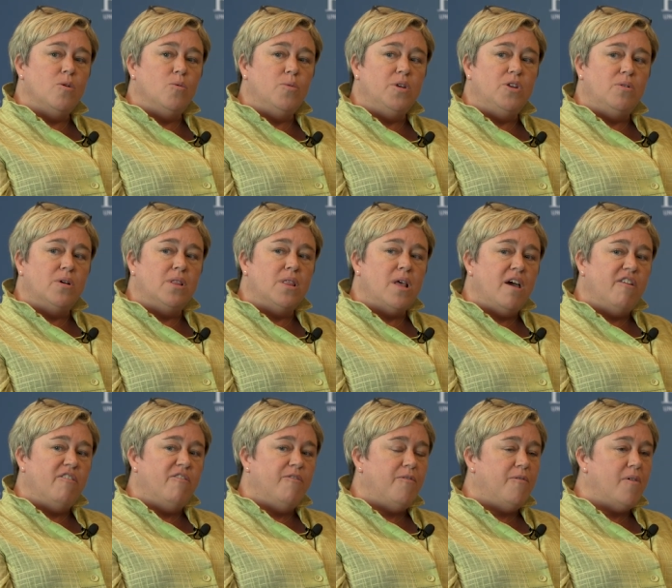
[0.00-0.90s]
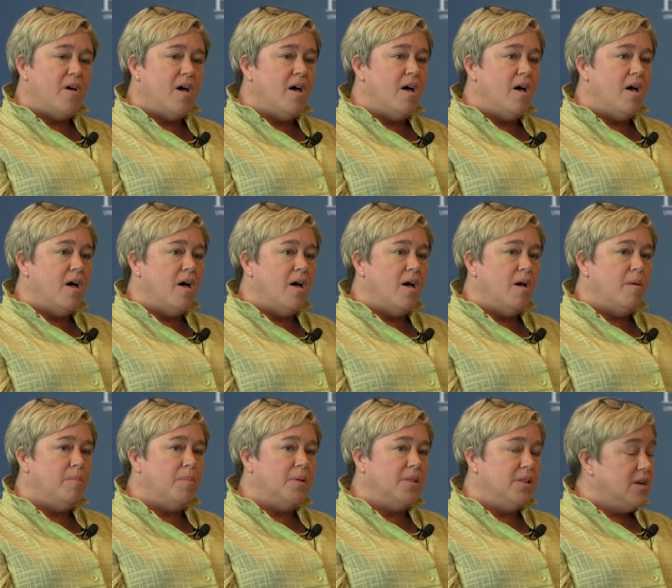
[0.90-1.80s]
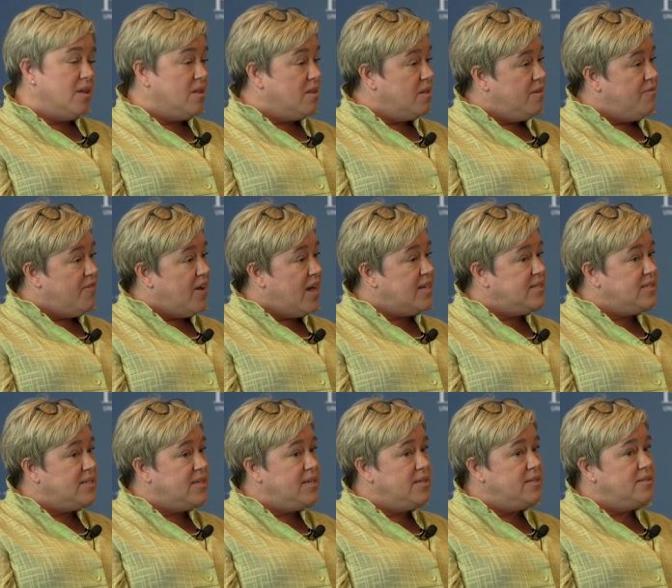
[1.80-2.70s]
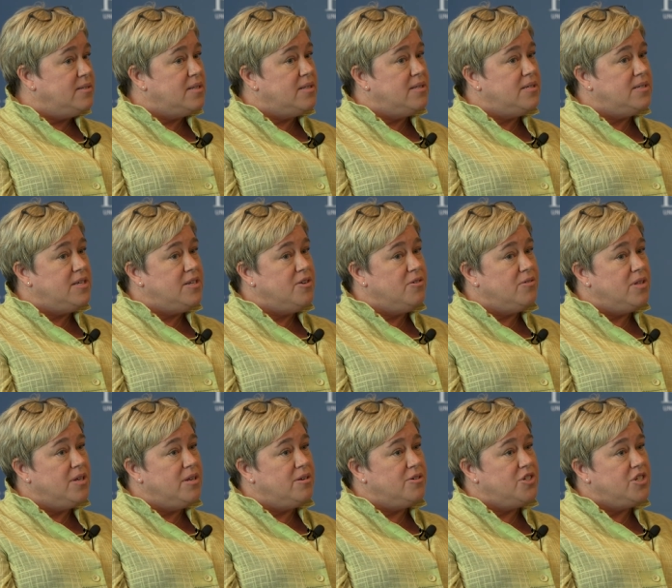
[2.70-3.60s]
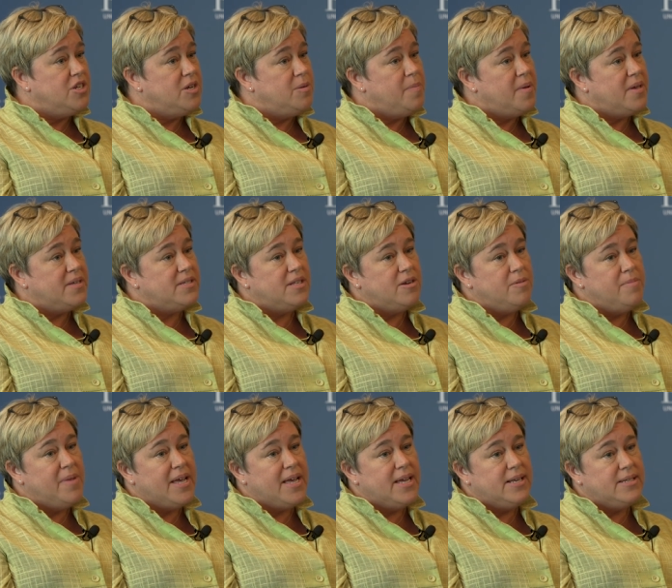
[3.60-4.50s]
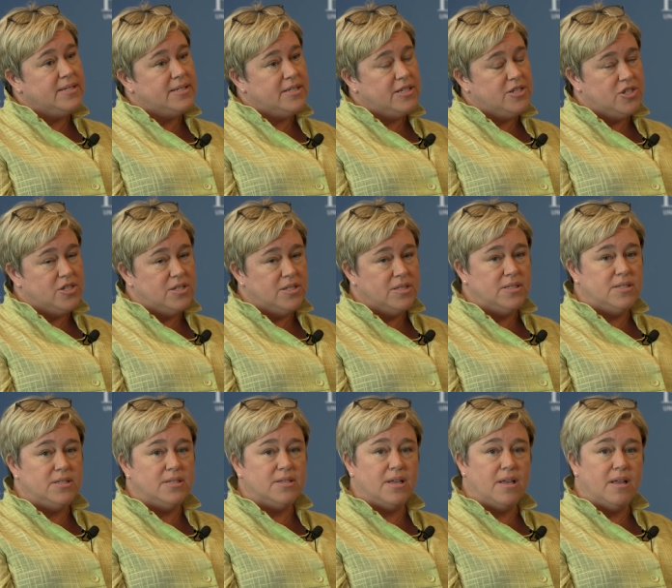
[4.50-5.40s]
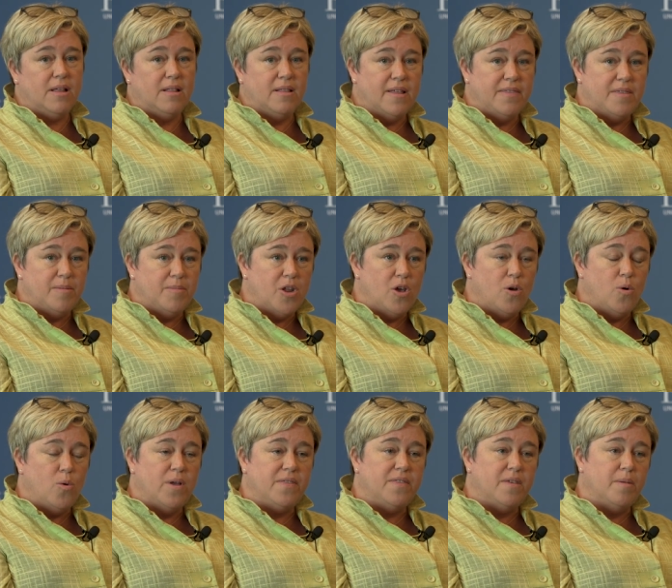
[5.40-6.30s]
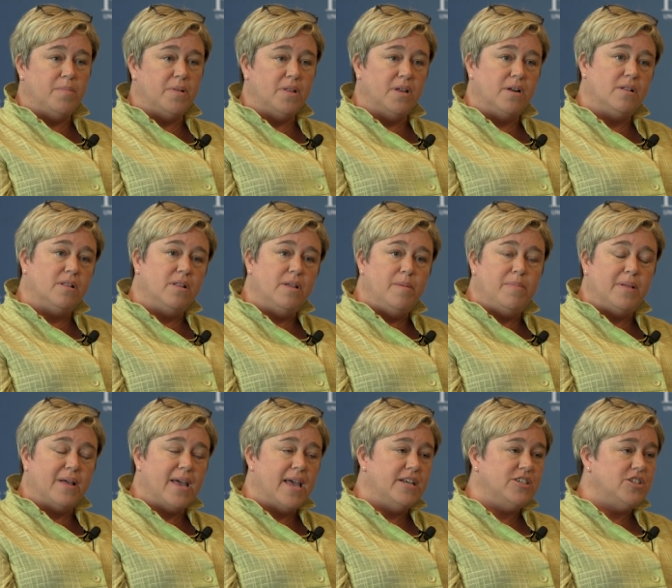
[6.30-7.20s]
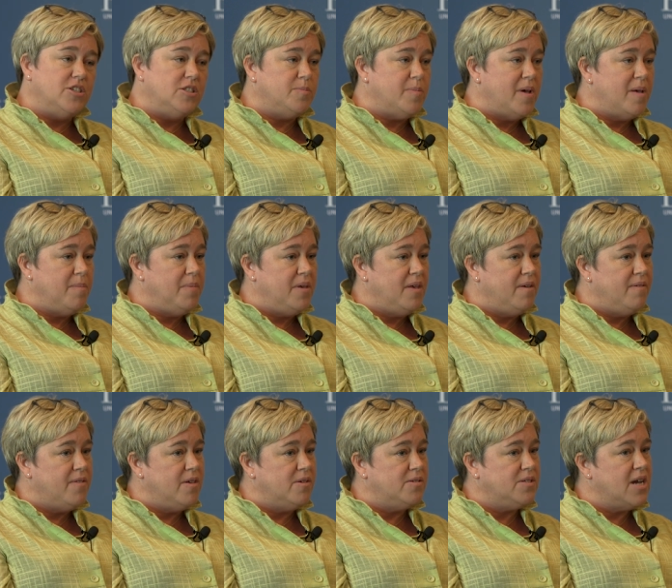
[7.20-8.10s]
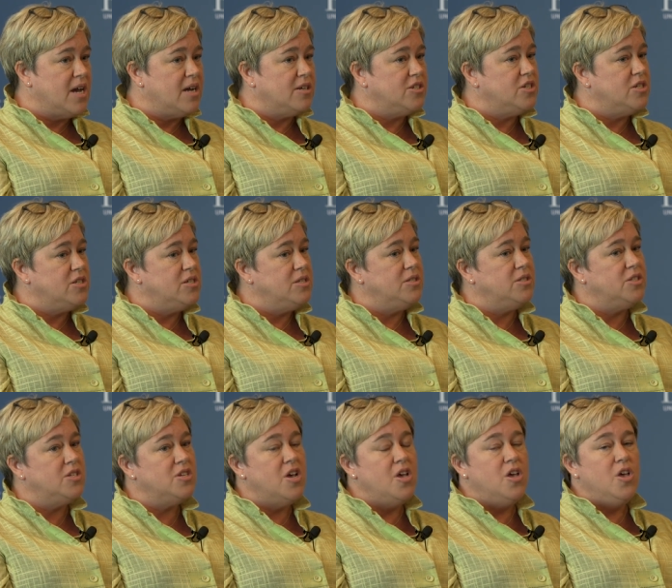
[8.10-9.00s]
We do a lot of uh, political advising to the senior leadership as they're making decisions, let them know what the political implications might be of those actions,